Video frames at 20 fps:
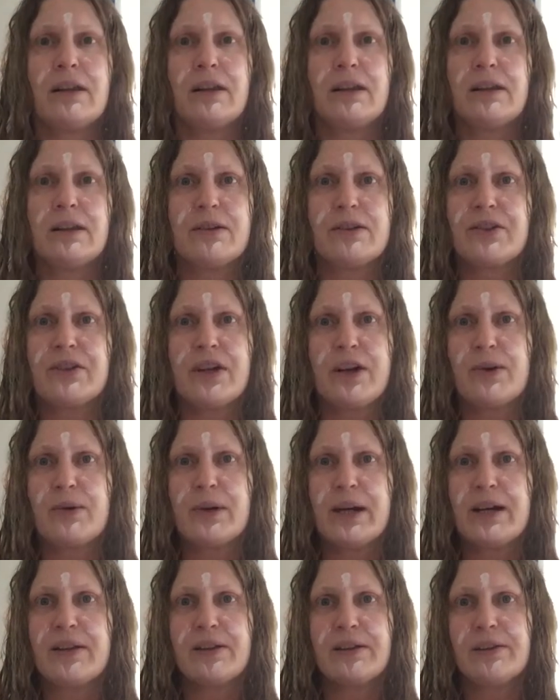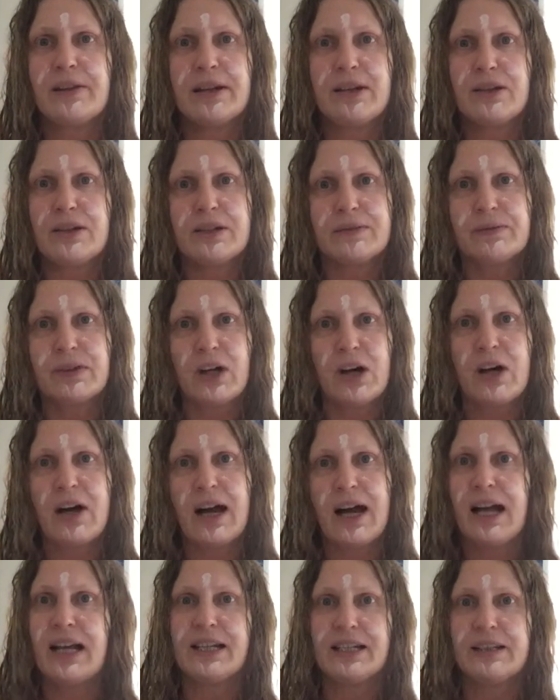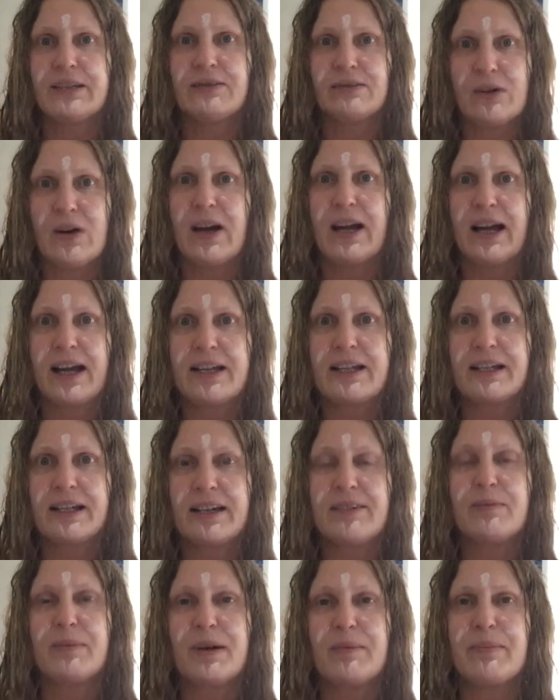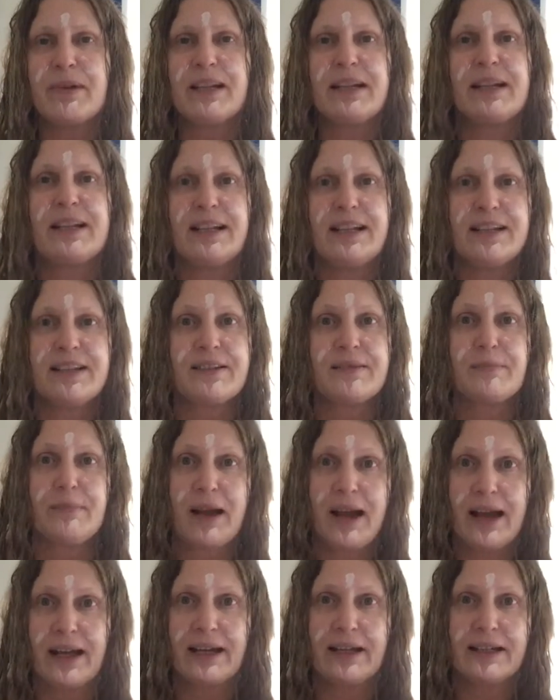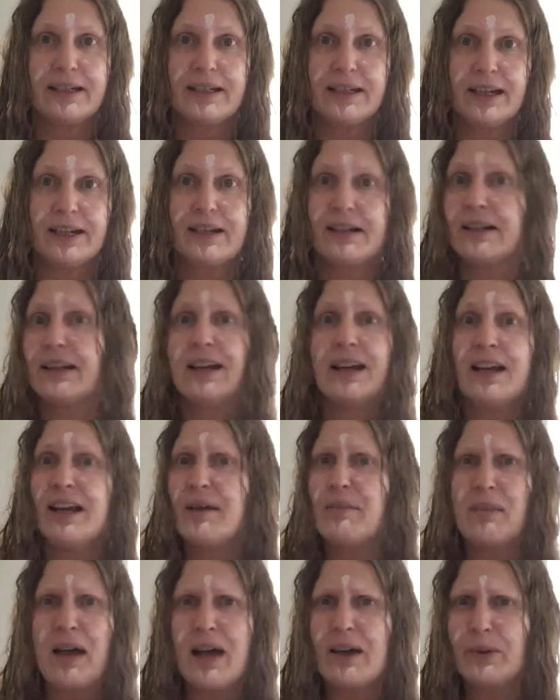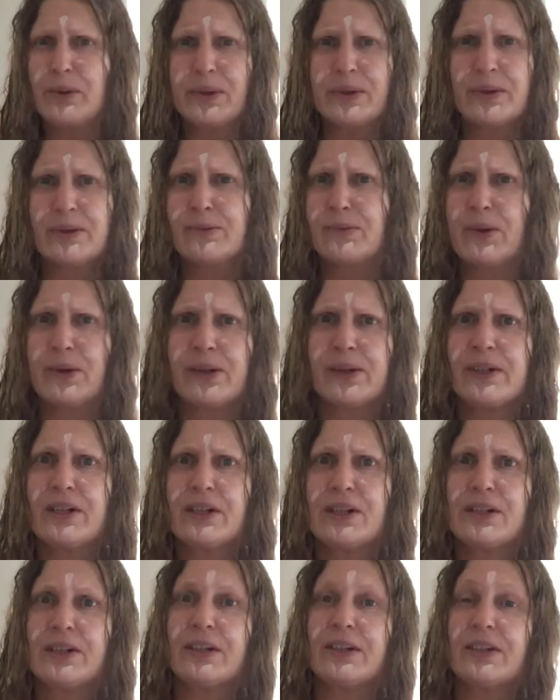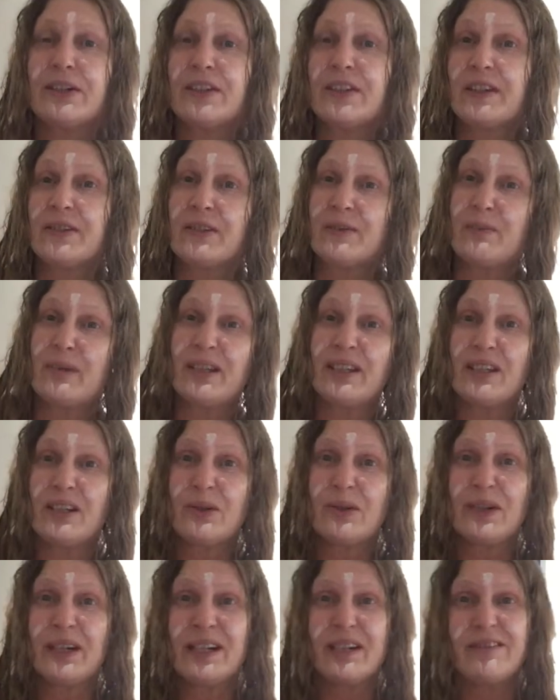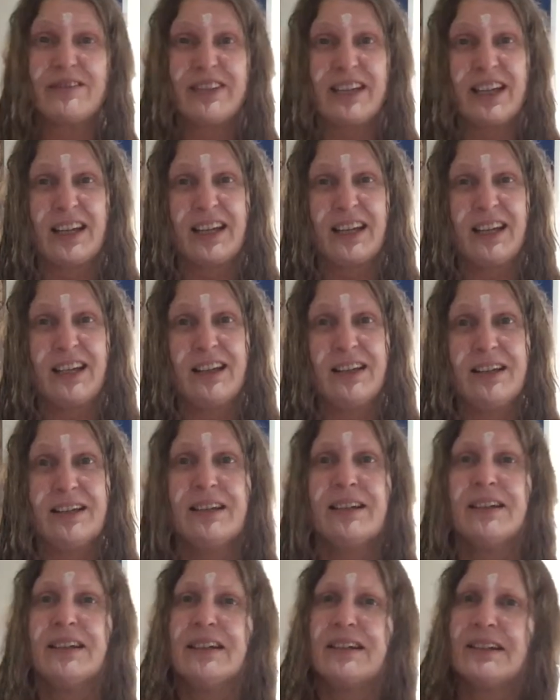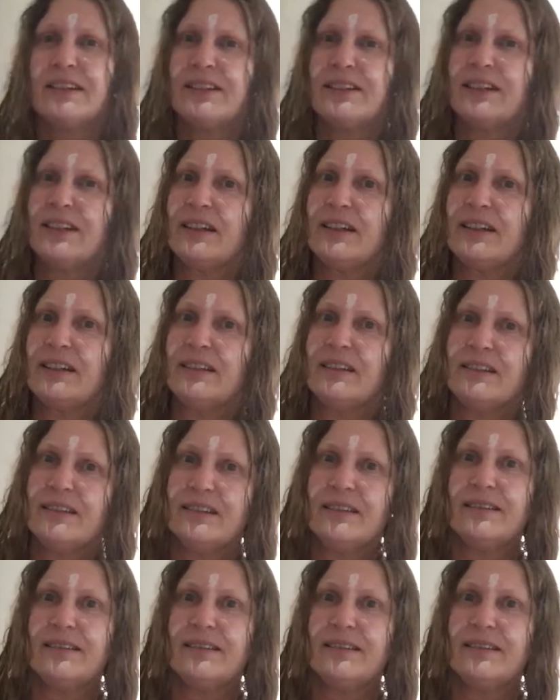there's no way that they could have got right underneath my bed unless Mark had done it. Mark wouldn't have wanted to do it because he was busy talking to Vicky. So,